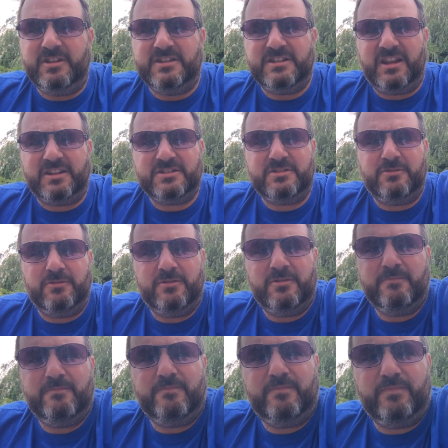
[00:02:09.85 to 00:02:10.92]
these last
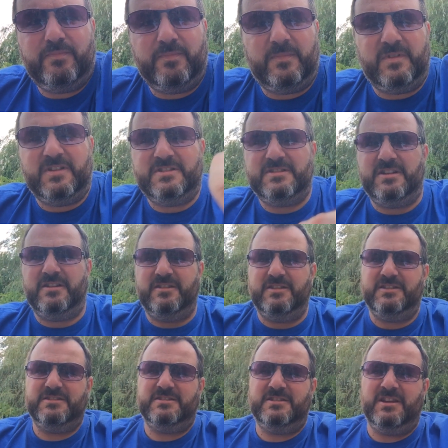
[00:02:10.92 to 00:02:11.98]

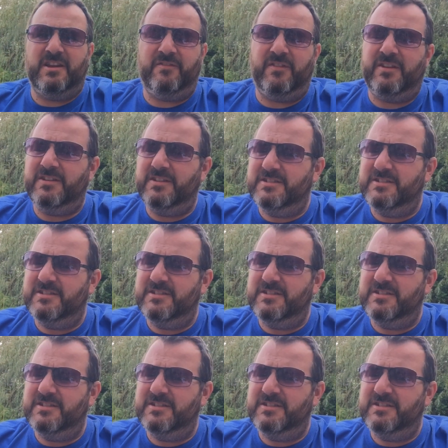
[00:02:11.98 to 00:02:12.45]
this TFN.